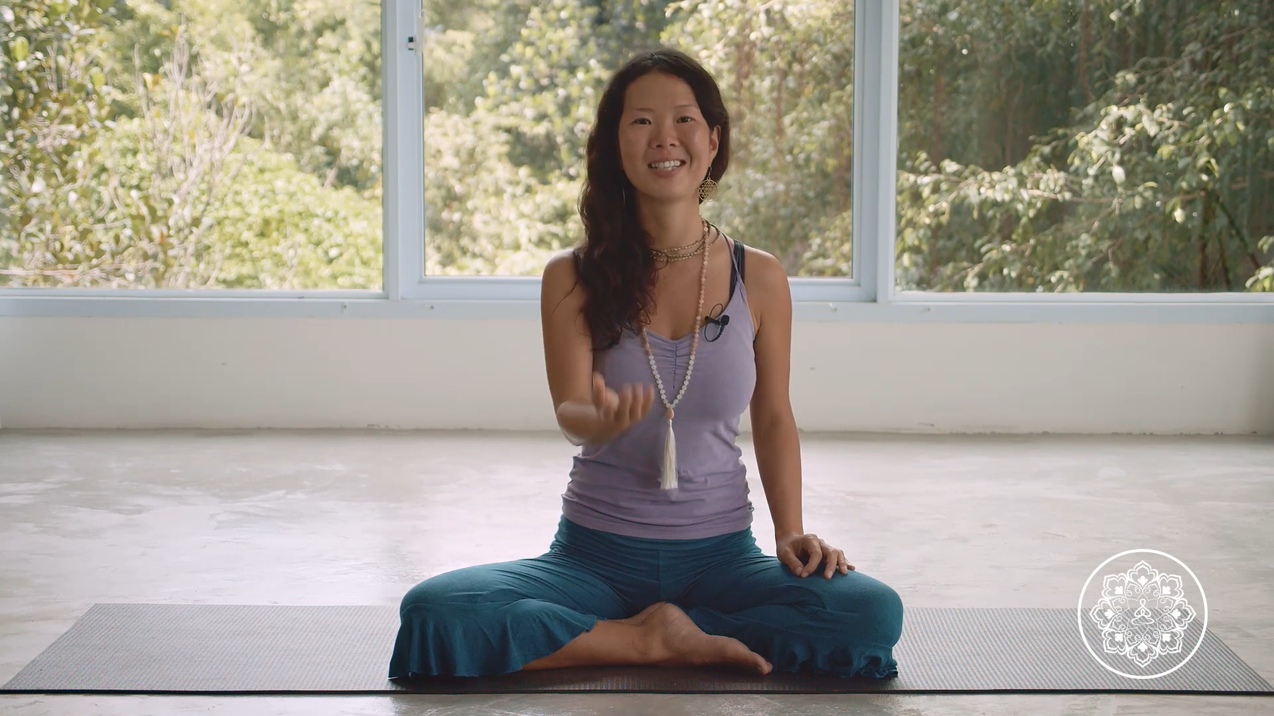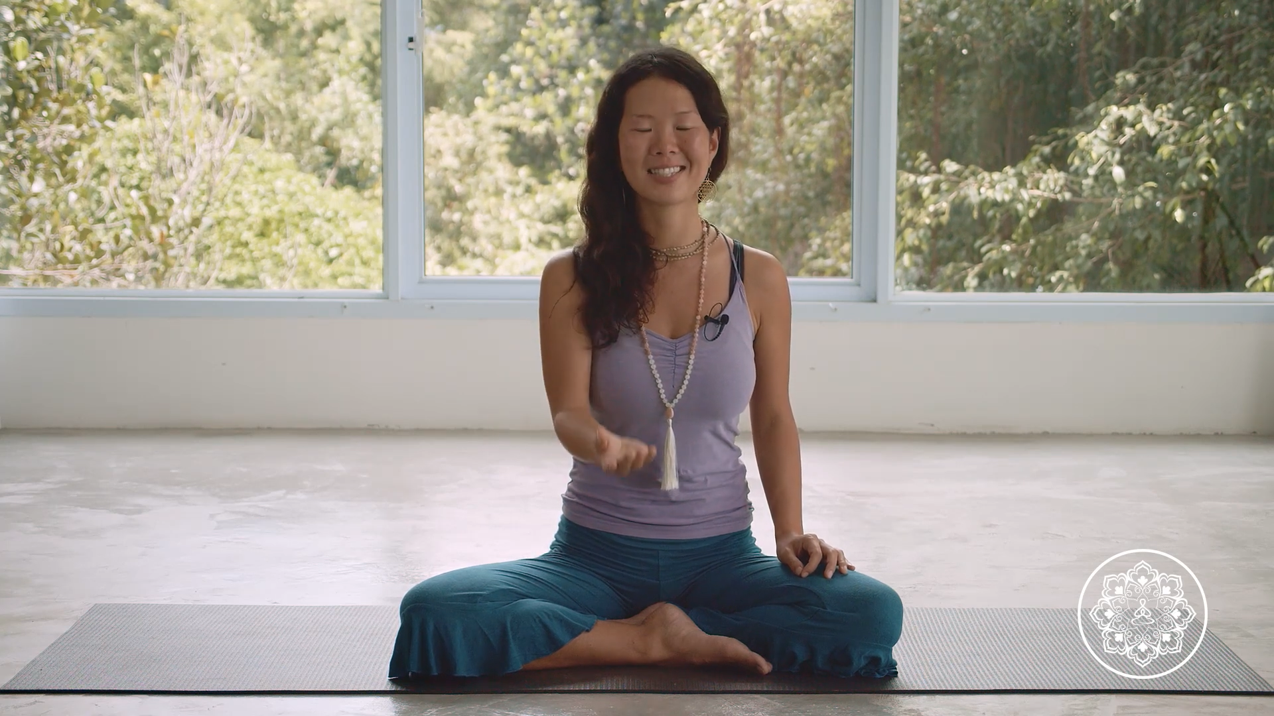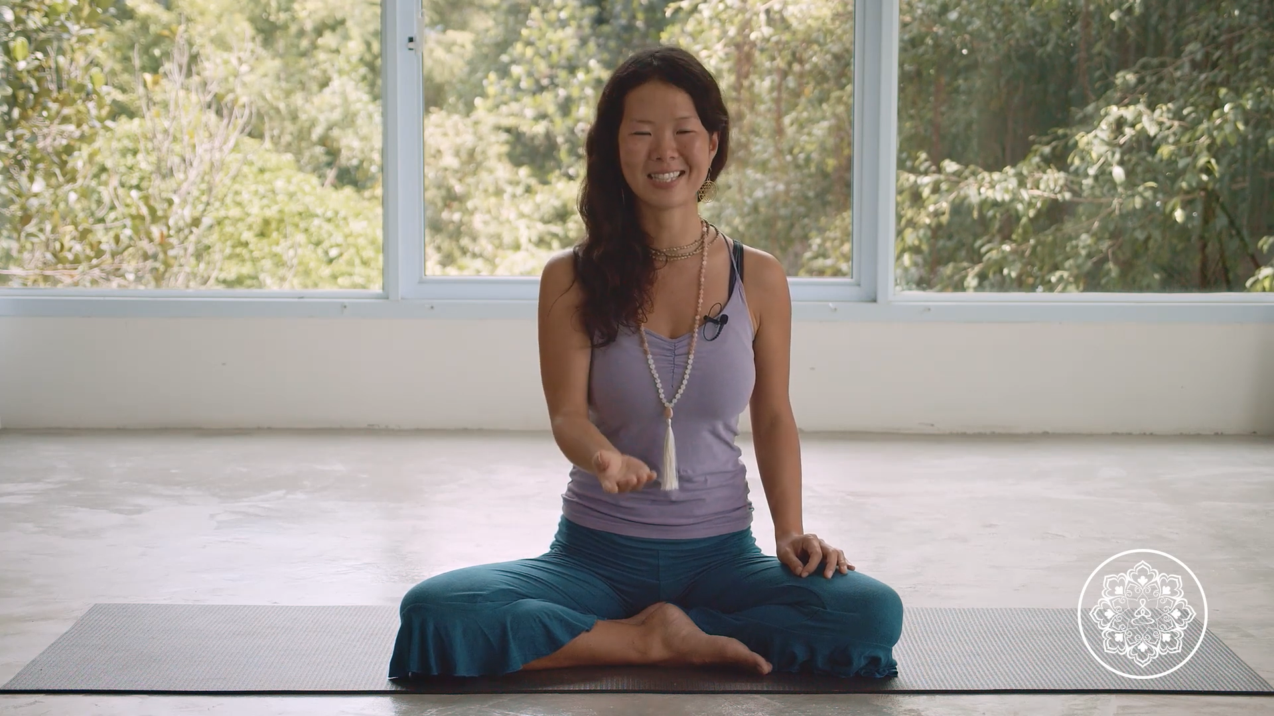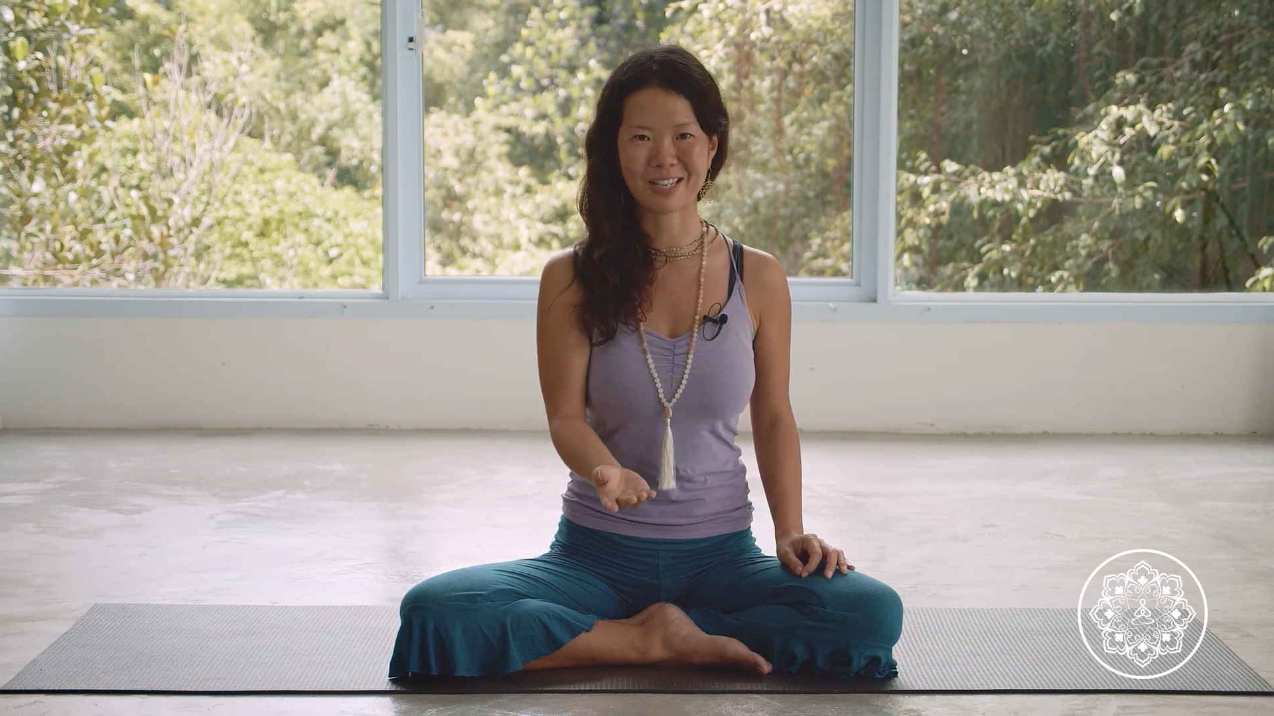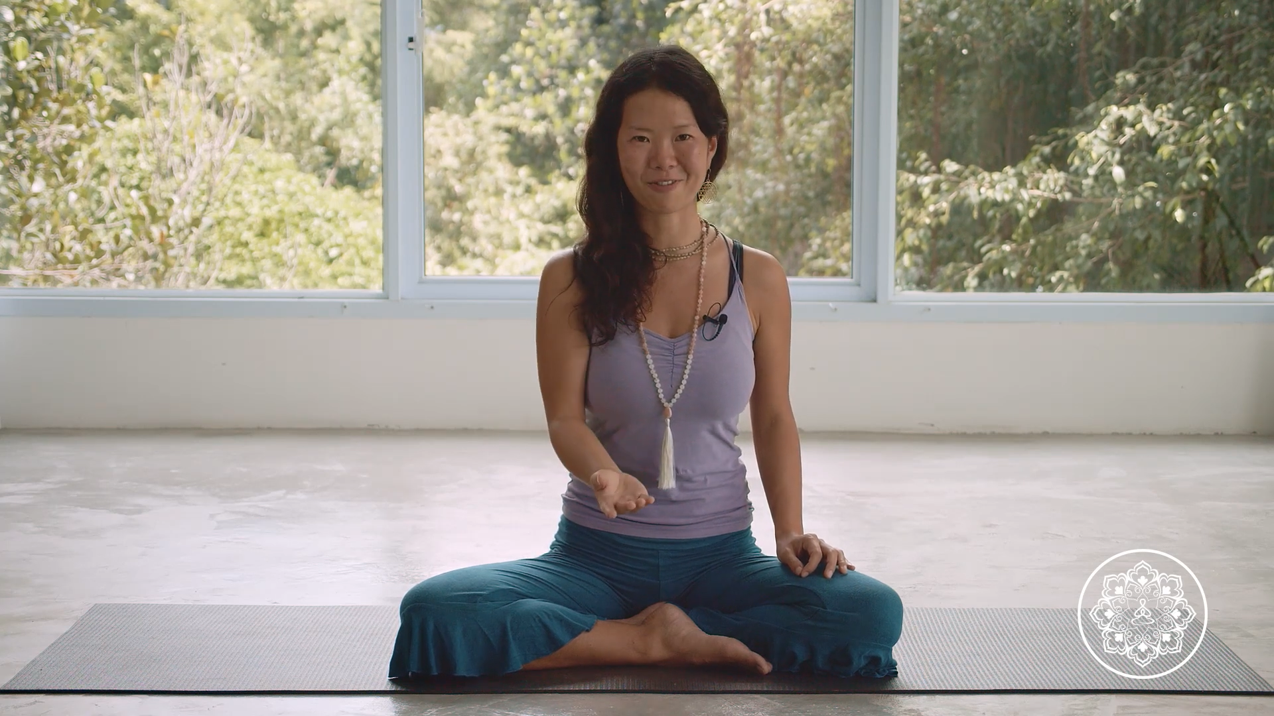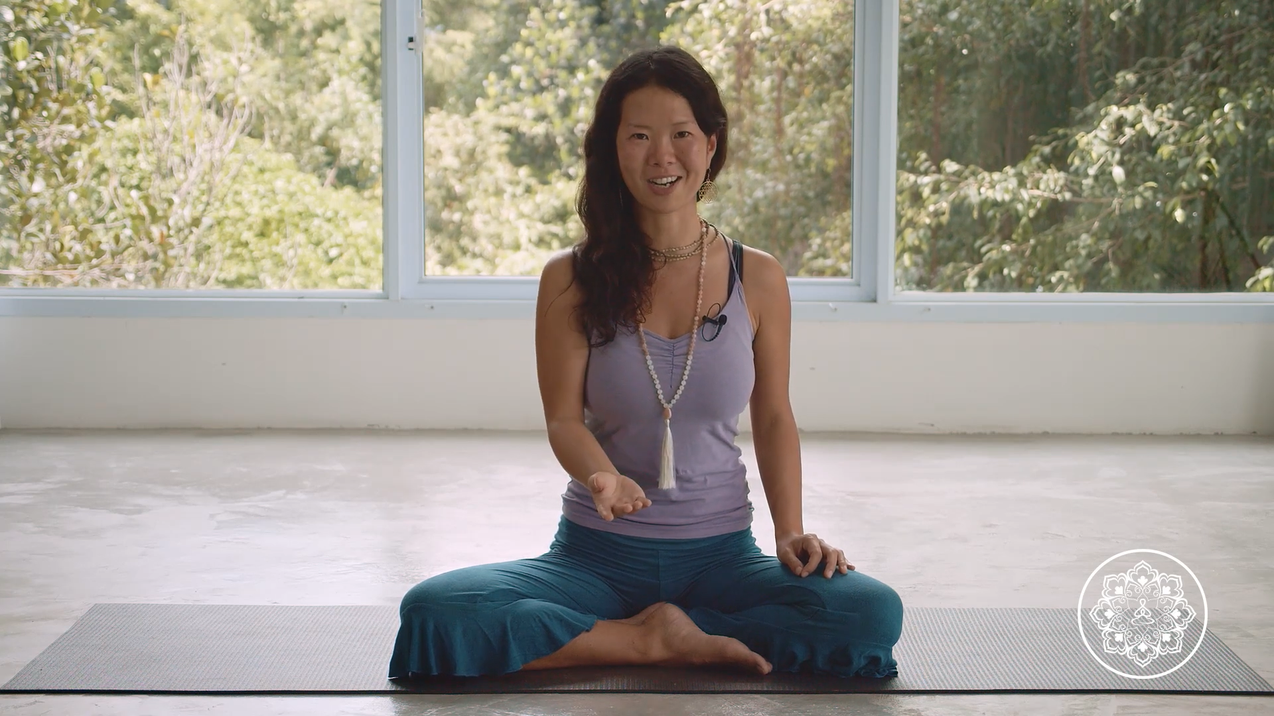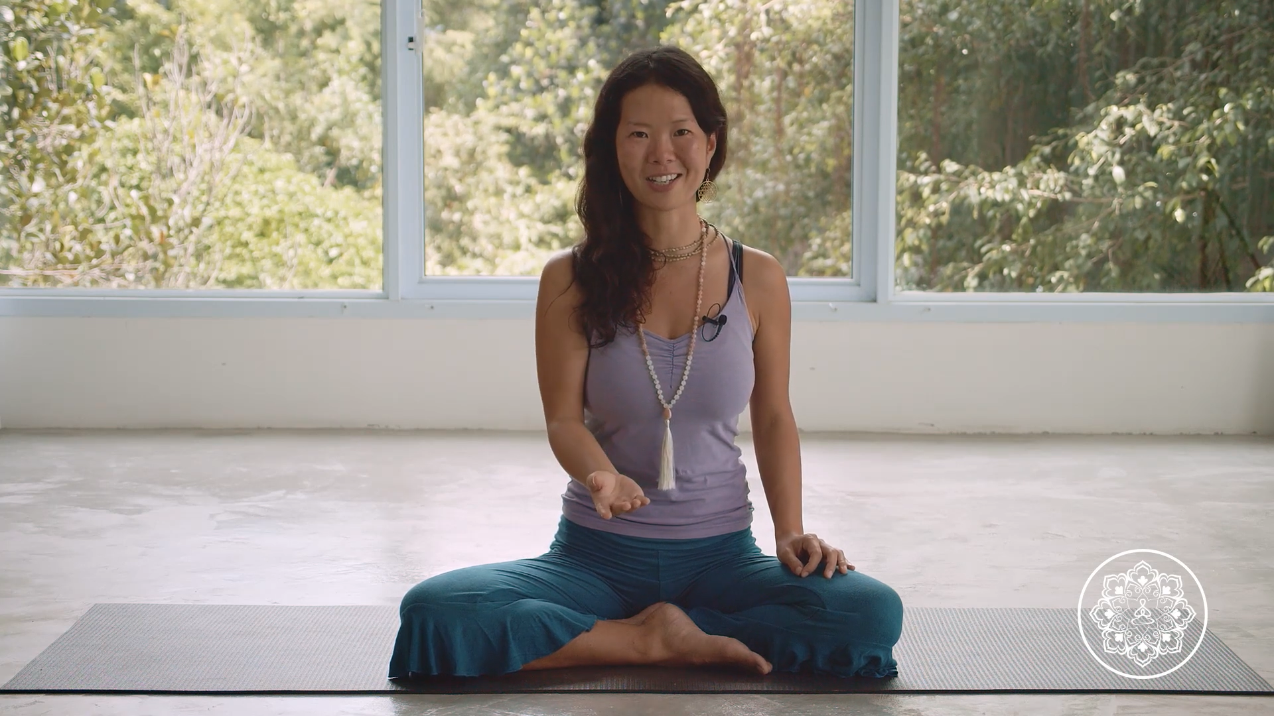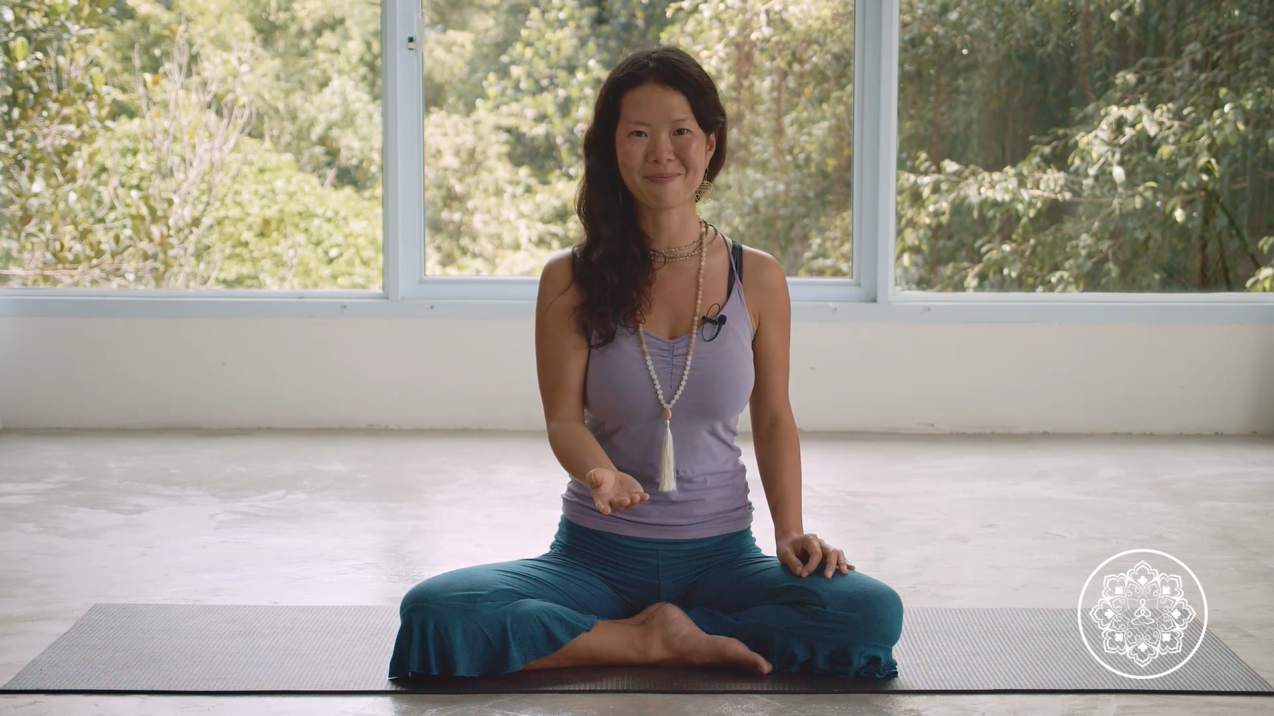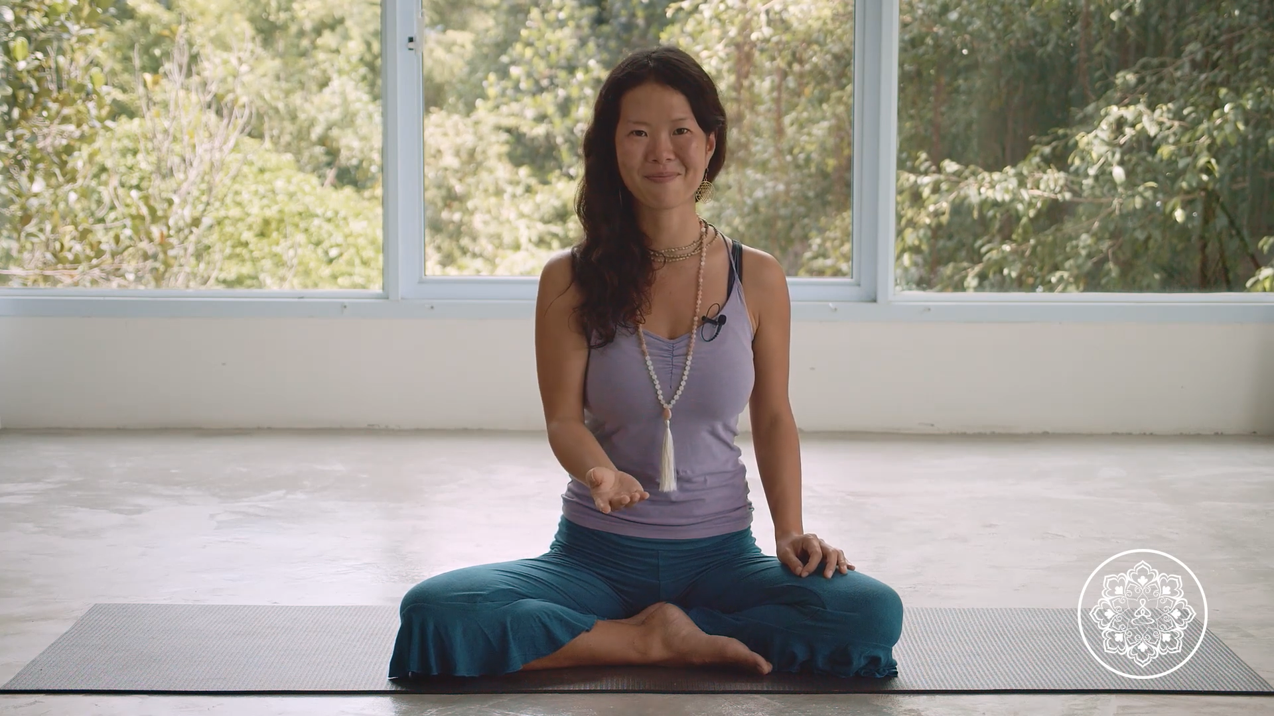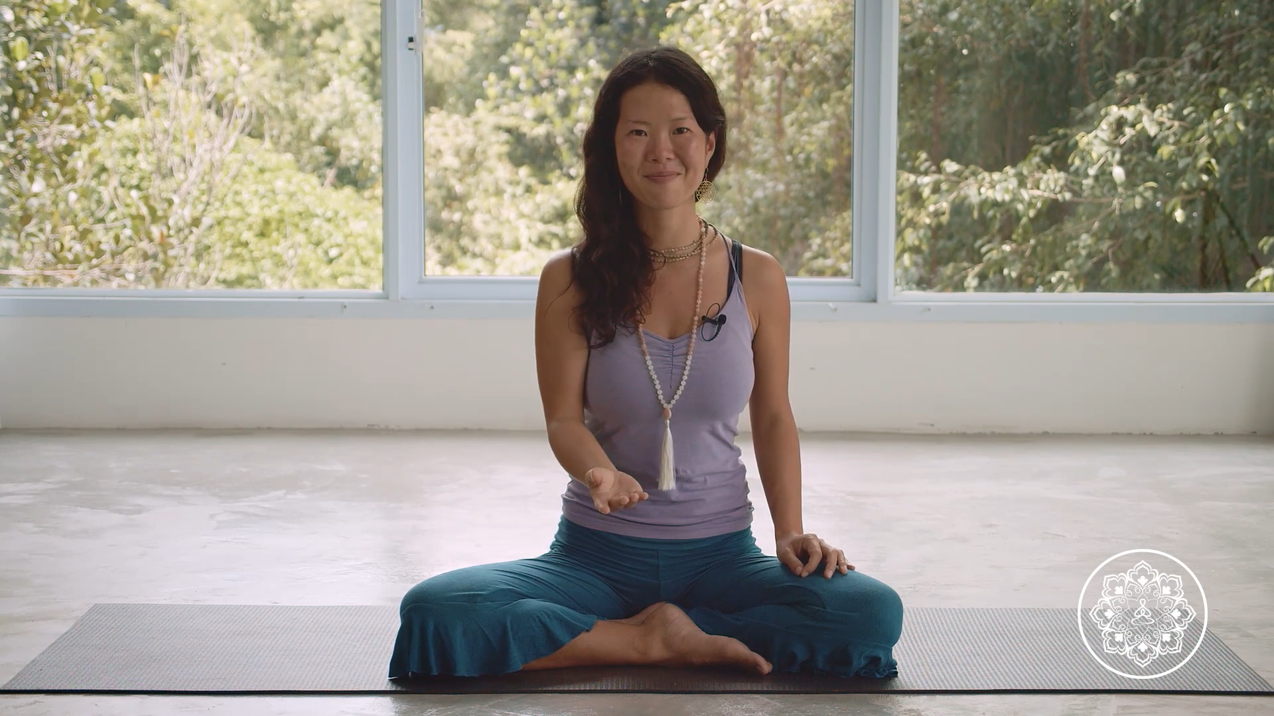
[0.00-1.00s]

the divine.